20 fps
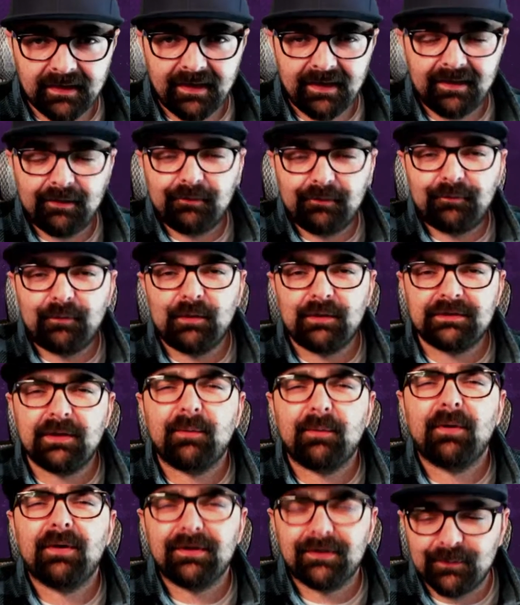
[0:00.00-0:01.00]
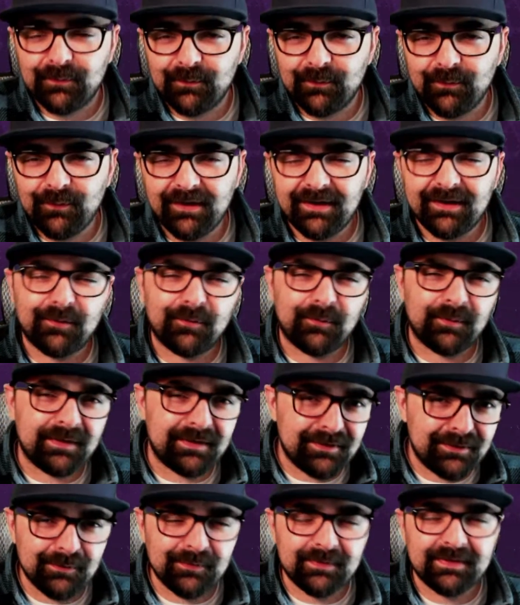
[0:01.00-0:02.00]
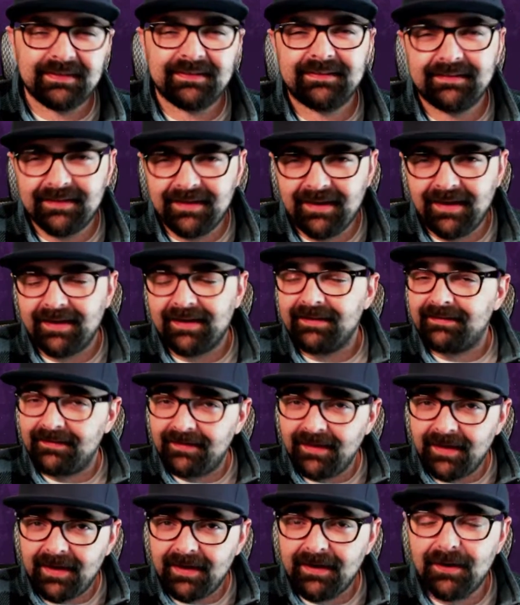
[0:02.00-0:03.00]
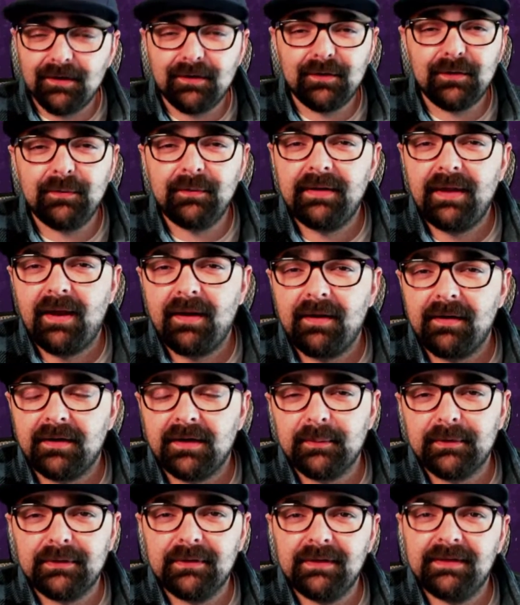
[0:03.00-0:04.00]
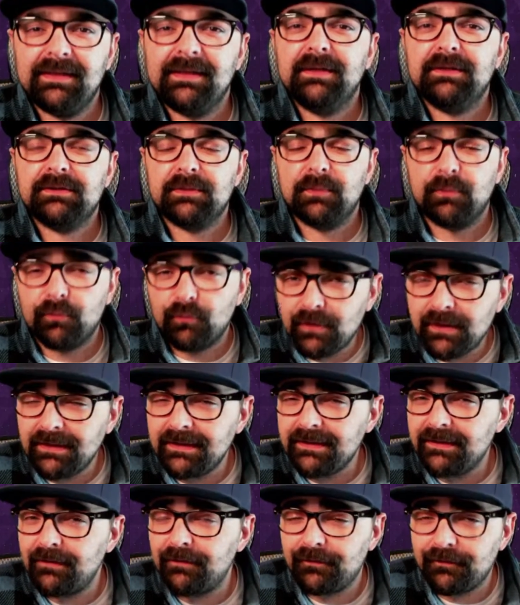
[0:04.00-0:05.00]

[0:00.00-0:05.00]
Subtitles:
Hey there folks, how are you? What are we doing today? Today, you and I are going to be looking at some really